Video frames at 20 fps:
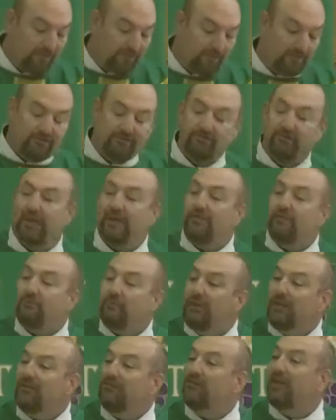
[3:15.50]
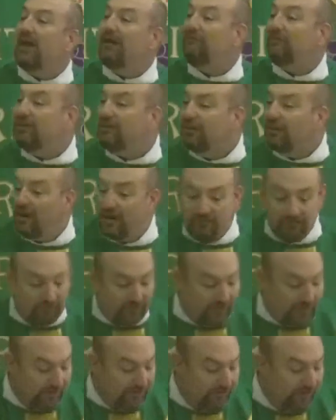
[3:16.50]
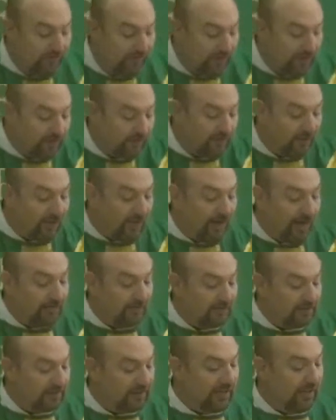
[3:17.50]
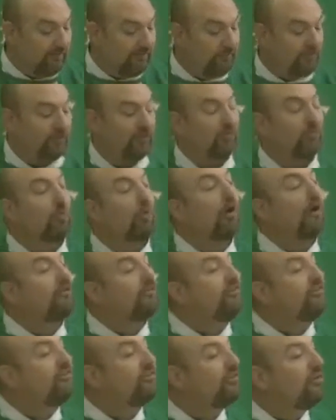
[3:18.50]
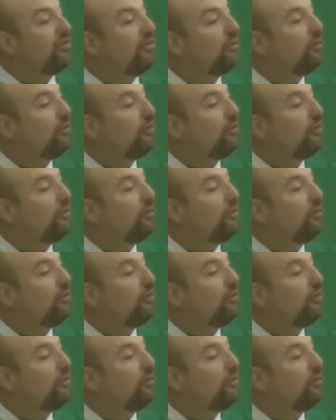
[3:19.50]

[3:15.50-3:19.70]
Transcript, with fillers: Faith means having confidence that God loves you, wants